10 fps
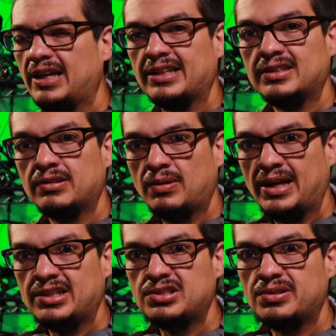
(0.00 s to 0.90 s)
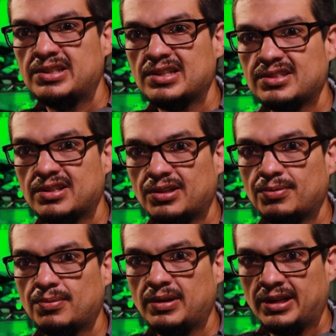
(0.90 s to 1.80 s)
And as you
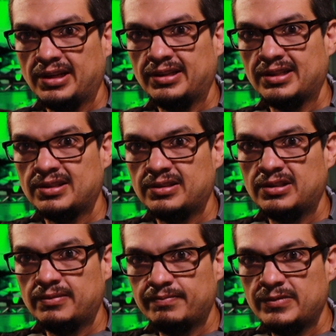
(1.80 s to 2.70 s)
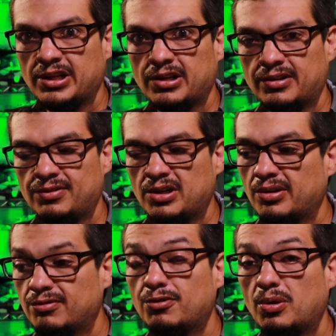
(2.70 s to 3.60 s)
adjust you know, if you're
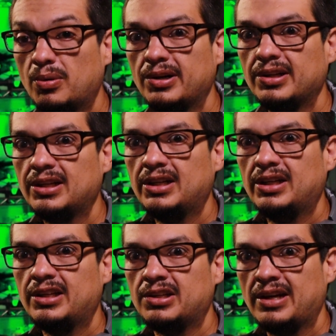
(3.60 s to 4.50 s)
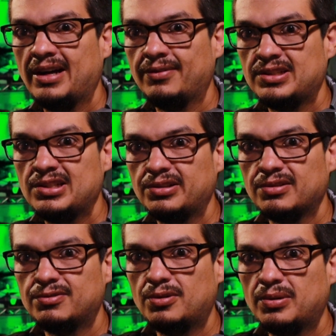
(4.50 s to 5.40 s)
going forward and you have it tilted
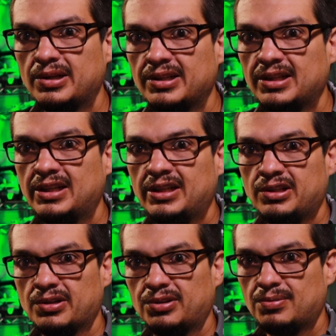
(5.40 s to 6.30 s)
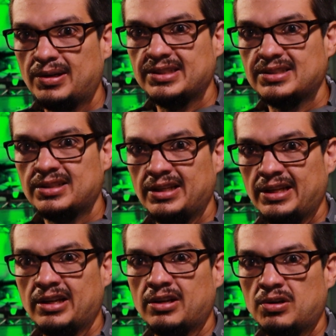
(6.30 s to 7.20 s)
forward, your thrust
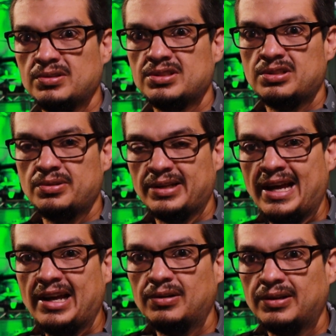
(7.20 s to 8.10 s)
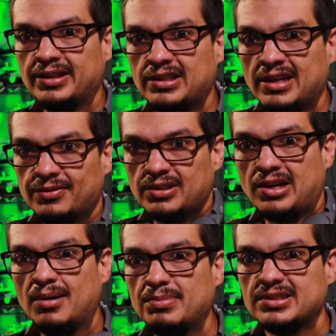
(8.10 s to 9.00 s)
goes to an angle, and you have to
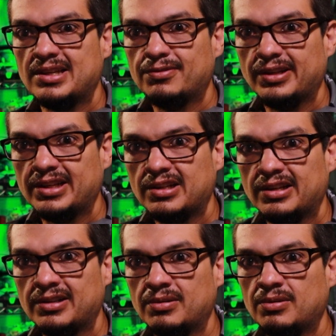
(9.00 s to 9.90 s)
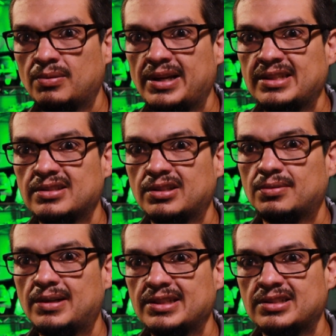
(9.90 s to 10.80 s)
compensate for that. You got to raise the
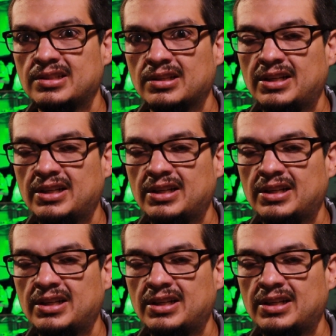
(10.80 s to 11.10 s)
thrust.